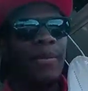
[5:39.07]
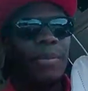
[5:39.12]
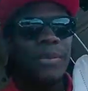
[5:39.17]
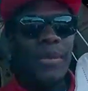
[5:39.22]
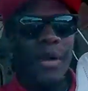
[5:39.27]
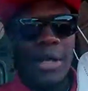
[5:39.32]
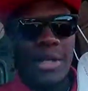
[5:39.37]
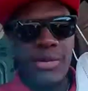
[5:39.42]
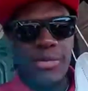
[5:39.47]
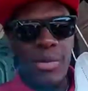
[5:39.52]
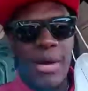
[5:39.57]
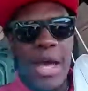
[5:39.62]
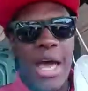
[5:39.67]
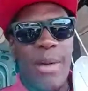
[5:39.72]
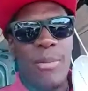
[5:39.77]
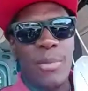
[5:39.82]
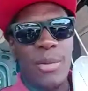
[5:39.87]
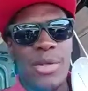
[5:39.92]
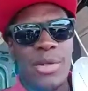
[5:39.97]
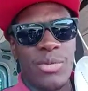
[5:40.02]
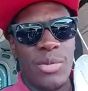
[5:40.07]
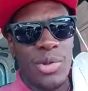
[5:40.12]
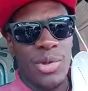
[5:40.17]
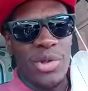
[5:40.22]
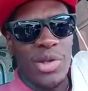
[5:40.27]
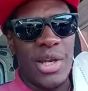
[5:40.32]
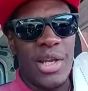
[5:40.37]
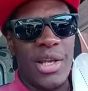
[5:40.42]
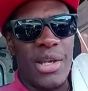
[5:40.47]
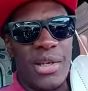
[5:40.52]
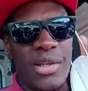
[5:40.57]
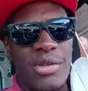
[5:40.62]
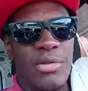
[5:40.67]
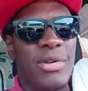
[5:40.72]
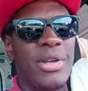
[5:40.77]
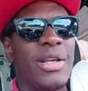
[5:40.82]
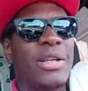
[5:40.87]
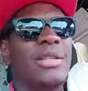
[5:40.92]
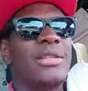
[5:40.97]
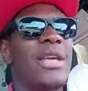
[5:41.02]
That's what happens when you get into
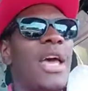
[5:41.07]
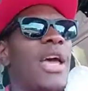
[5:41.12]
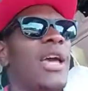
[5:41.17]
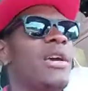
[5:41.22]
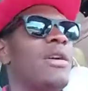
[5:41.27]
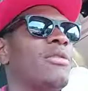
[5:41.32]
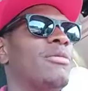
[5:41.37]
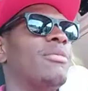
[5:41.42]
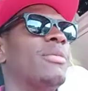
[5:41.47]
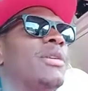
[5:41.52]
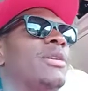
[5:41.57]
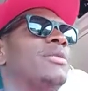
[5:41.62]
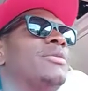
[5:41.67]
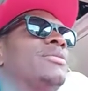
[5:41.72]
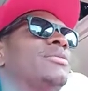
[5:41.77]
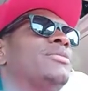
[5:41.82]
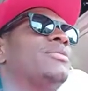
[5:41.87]
an entanglement.